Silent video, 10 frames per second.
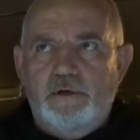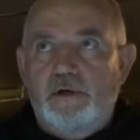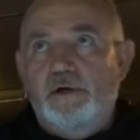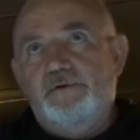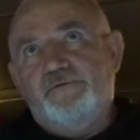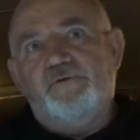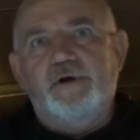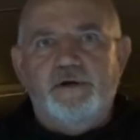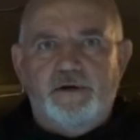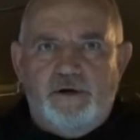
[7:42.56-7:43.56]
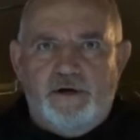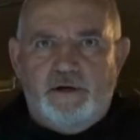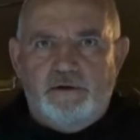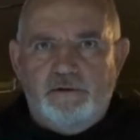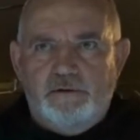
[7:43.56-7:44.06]
at 3 and at
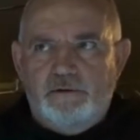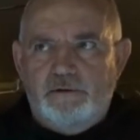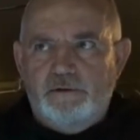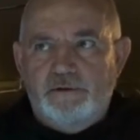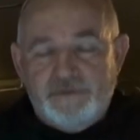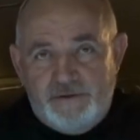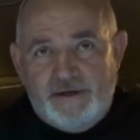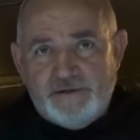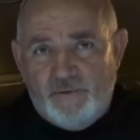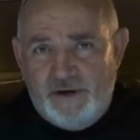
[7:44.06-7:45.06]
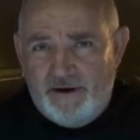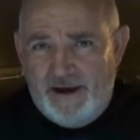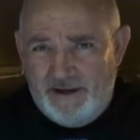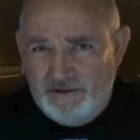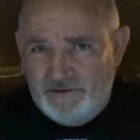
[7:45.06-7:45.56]
9. So that's where our
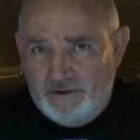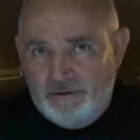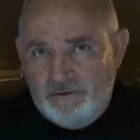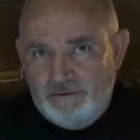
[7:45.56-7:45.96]
hands are.